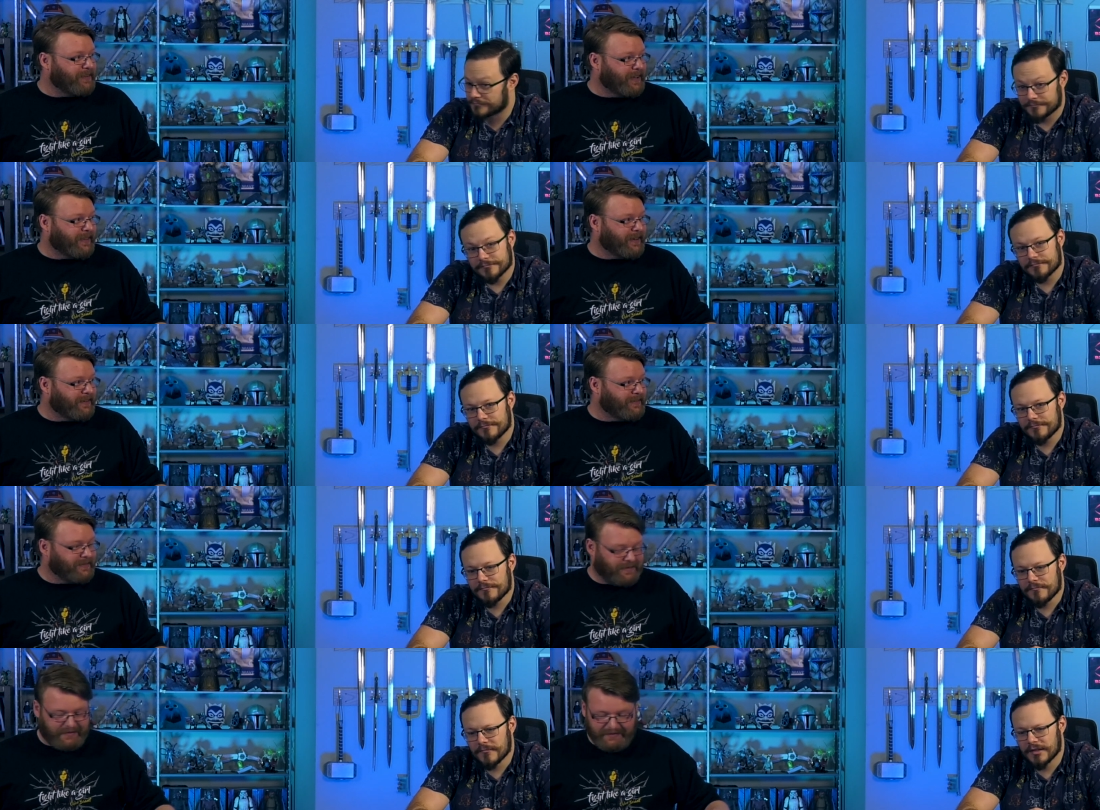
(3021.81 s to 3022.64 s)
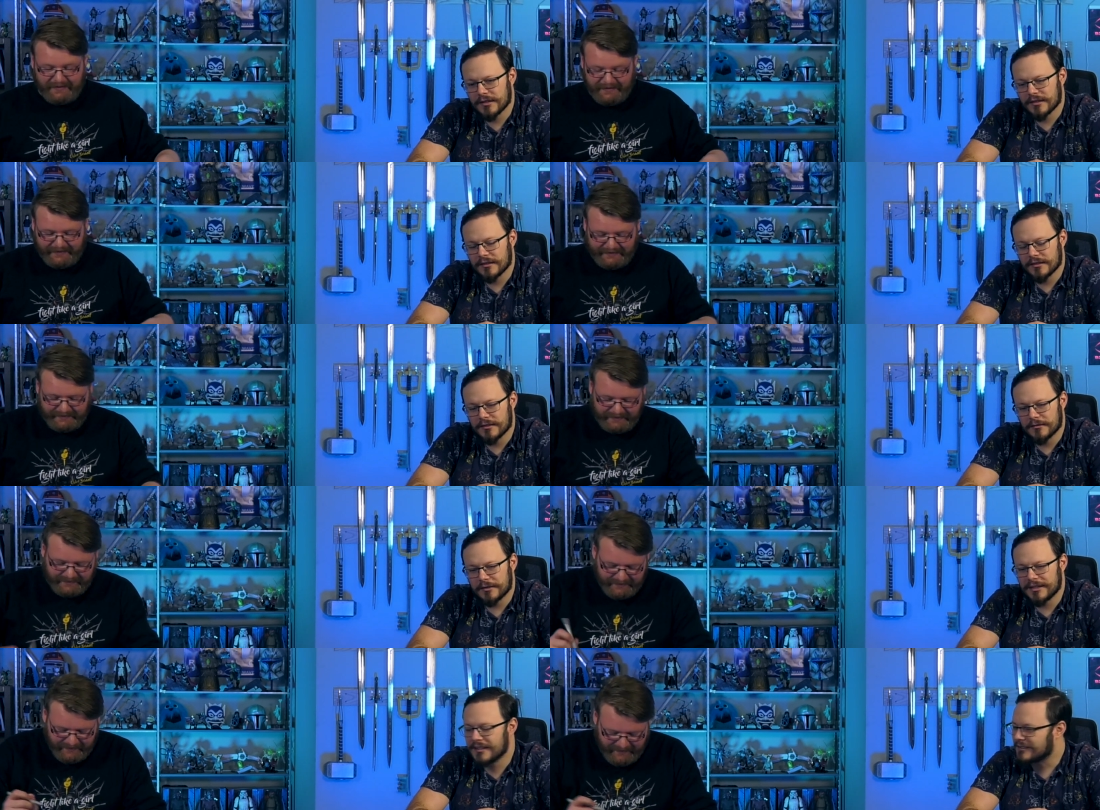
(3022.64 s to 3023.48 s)
Speaker 1: like that.
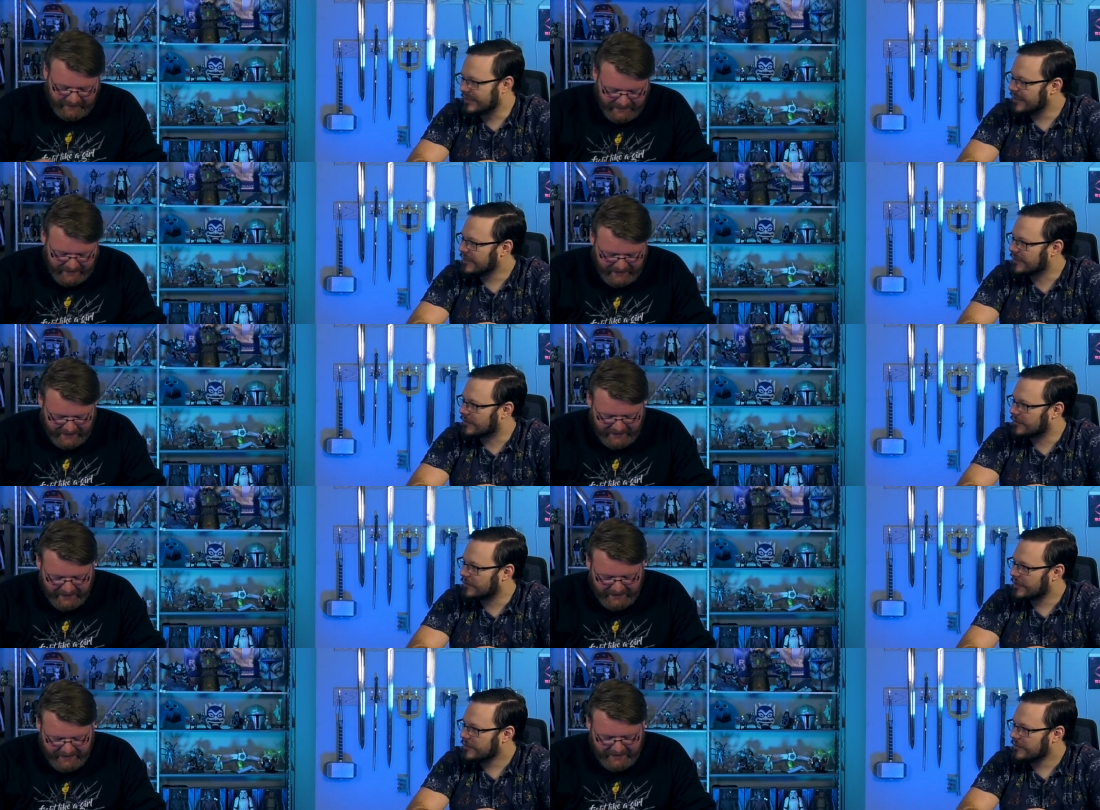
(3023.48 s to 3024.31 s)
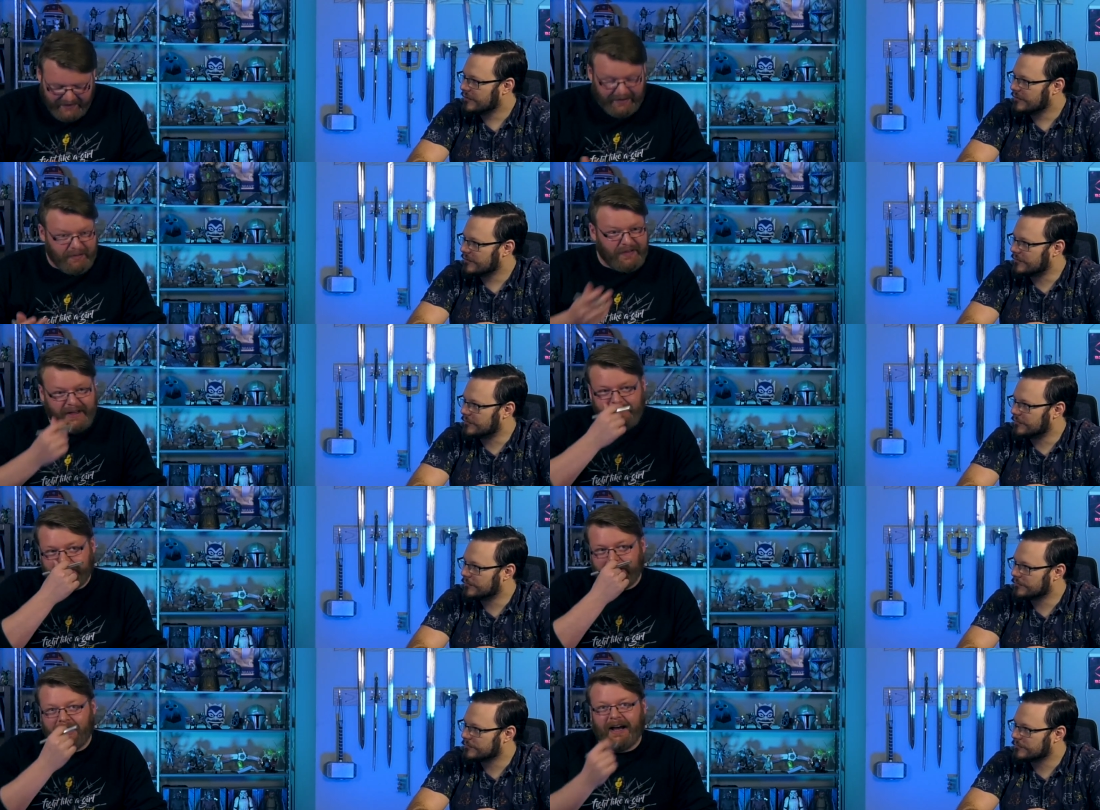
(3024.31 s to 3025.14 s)
Speaker 2: He doesn't need it, right?
Speaker 1: I mean,
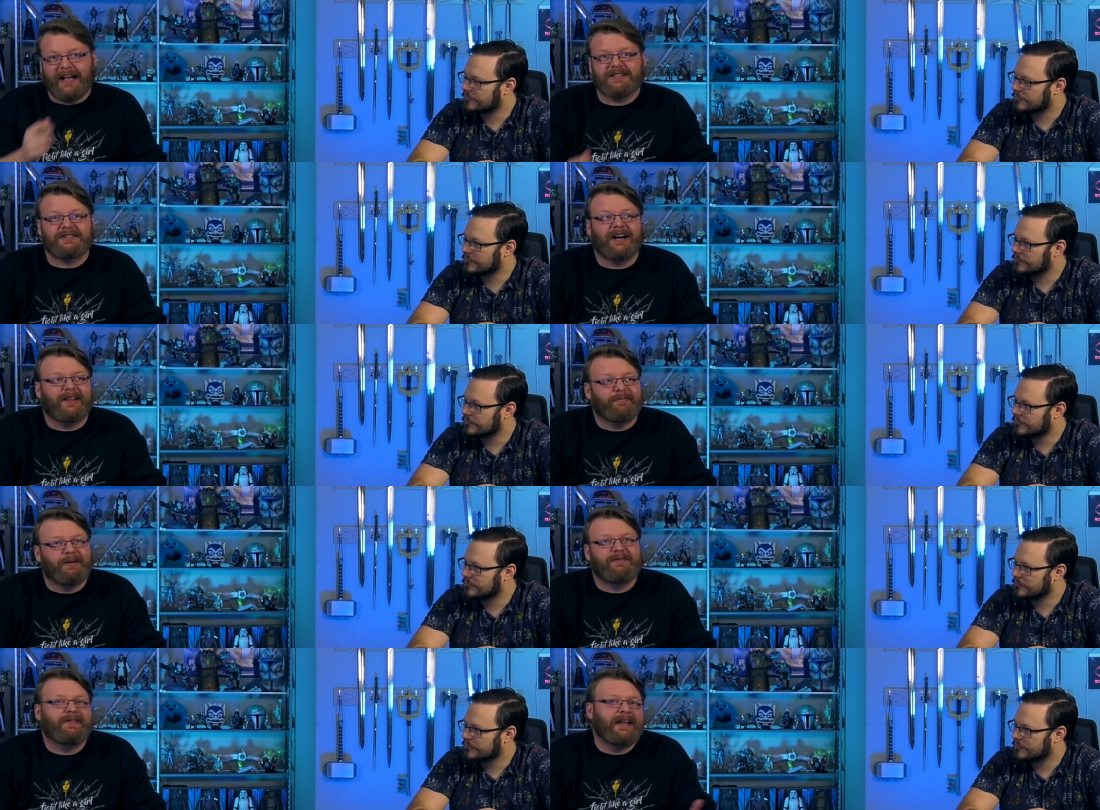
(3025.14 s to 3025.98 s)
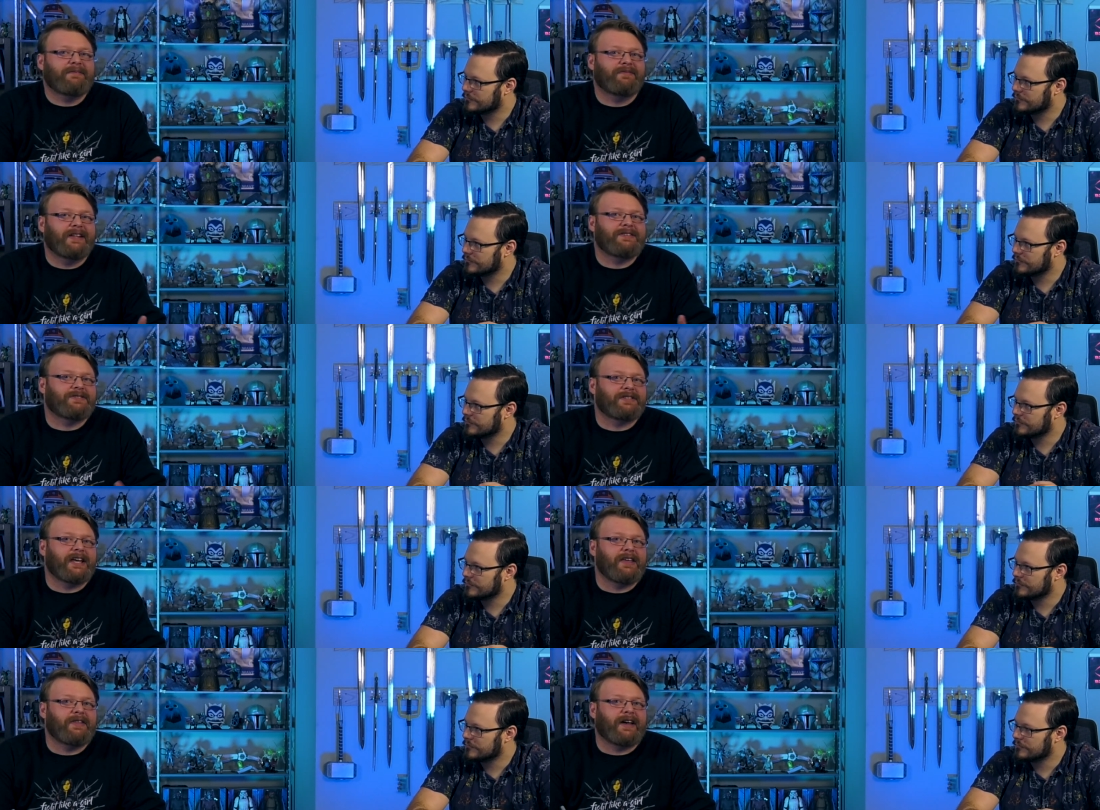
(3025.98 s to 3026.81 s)
they no, I guess not. But they did
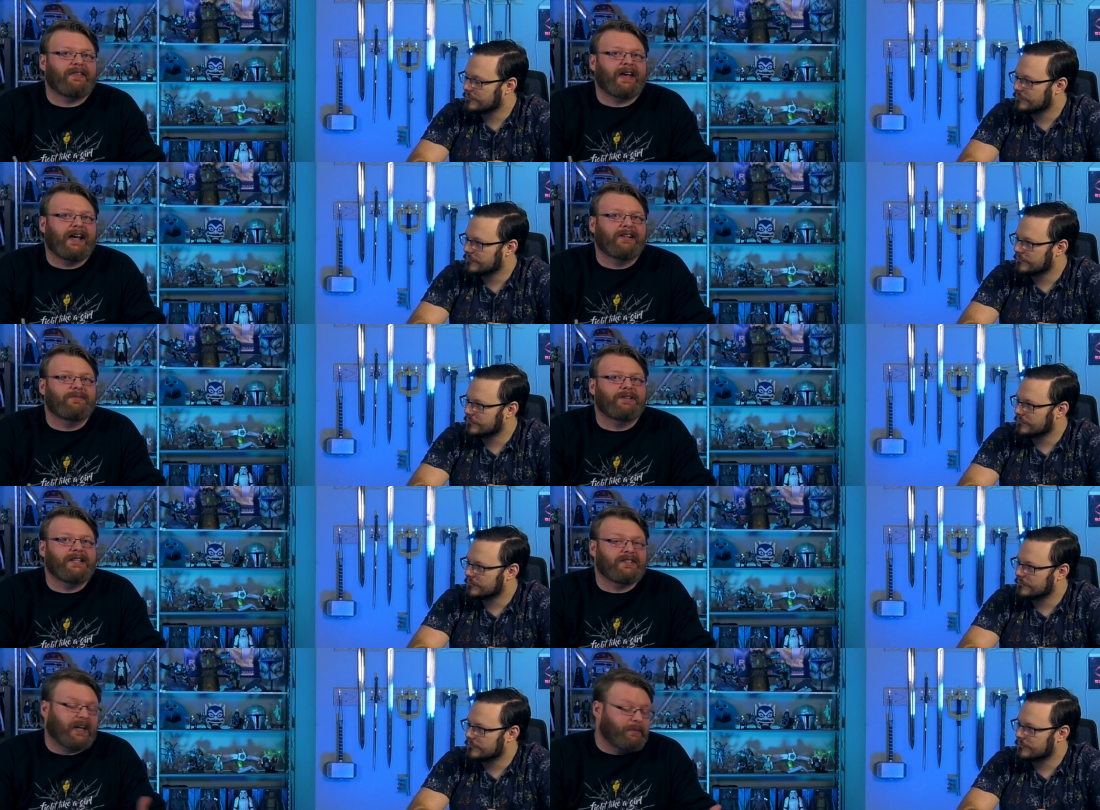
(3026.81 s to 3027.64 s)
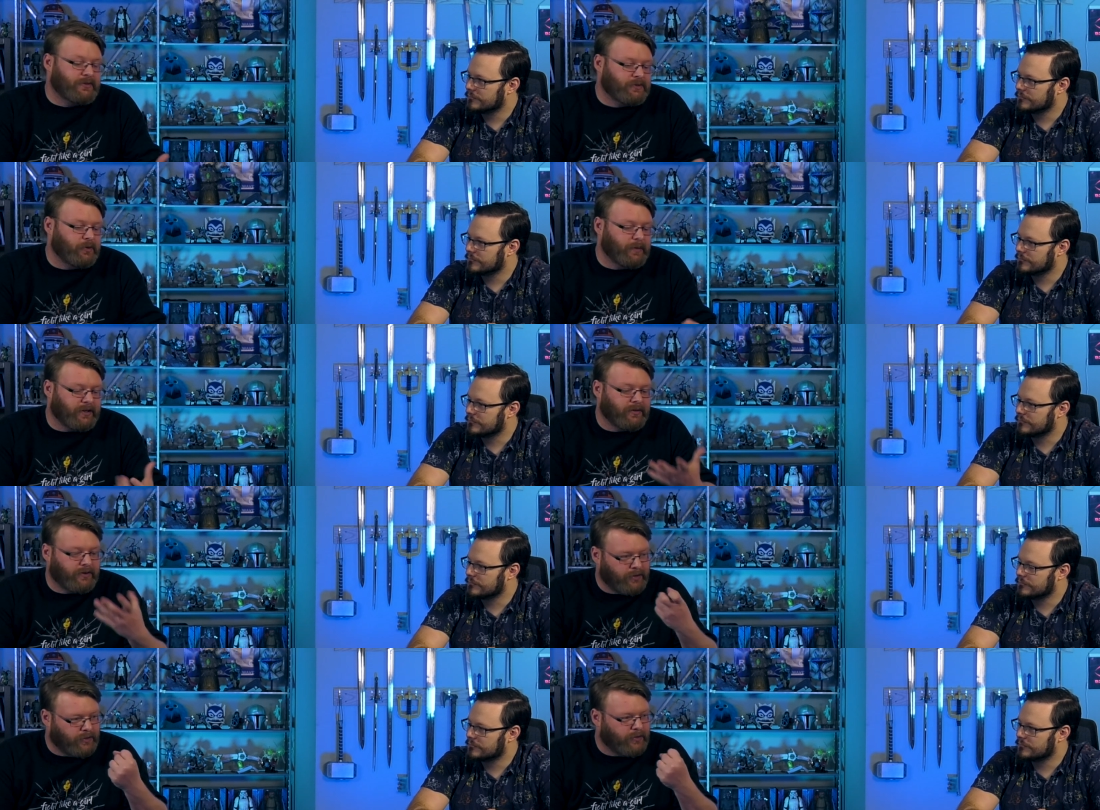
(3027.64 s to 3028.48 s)
say that the LMDs, and I'm
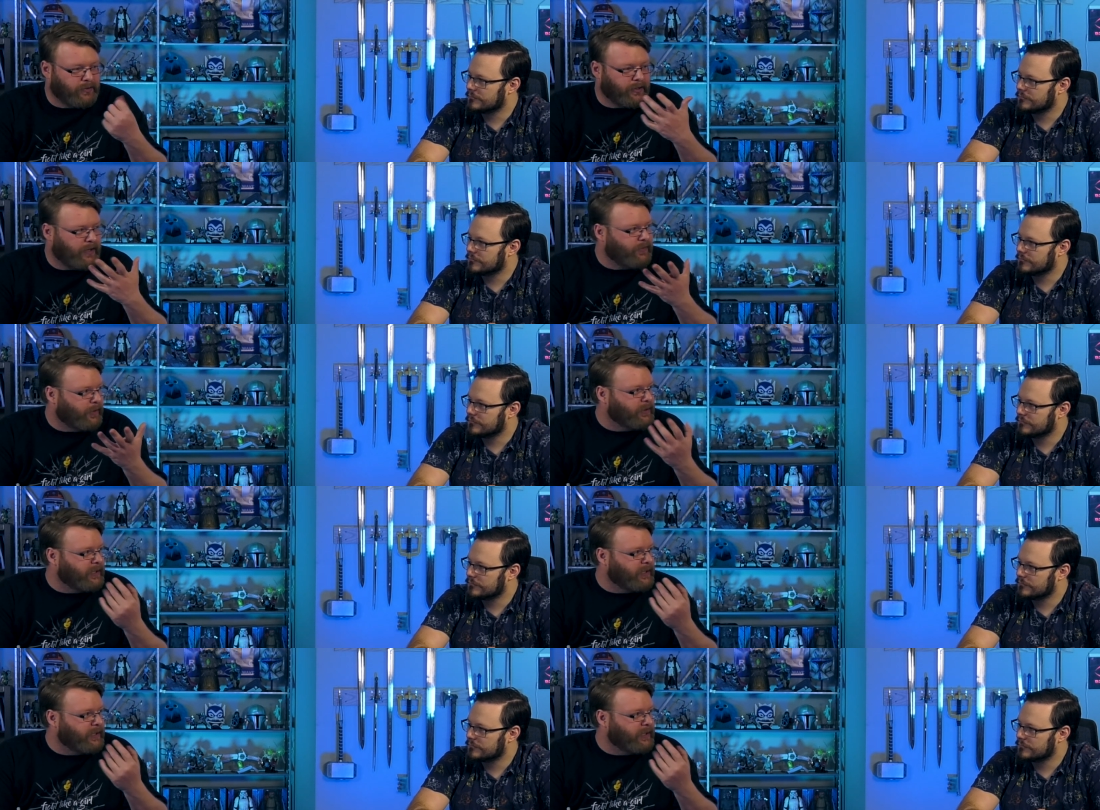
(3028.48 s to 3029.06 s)
assuming her because they're